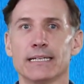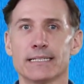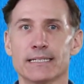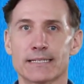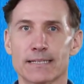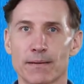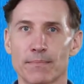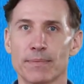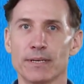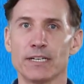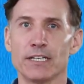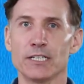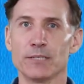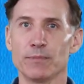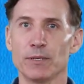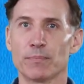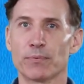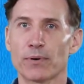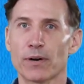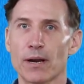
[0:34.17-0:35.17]
somebody to
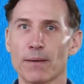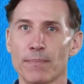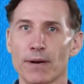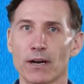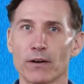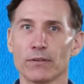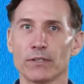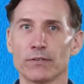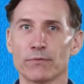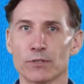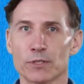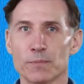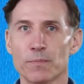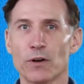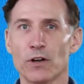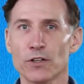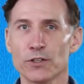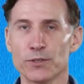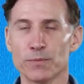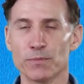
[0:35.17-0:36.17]
be primarily
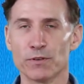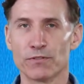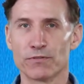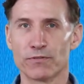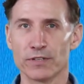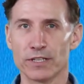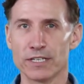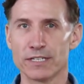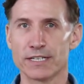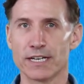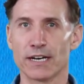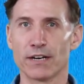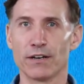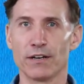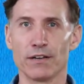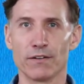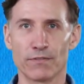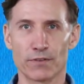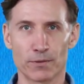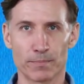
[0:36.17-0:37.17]
responsible for this
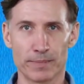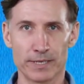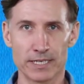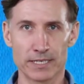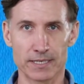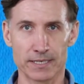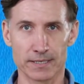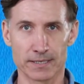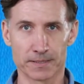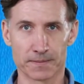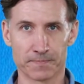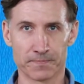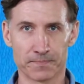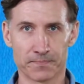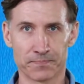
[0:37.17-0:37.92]
area of your business.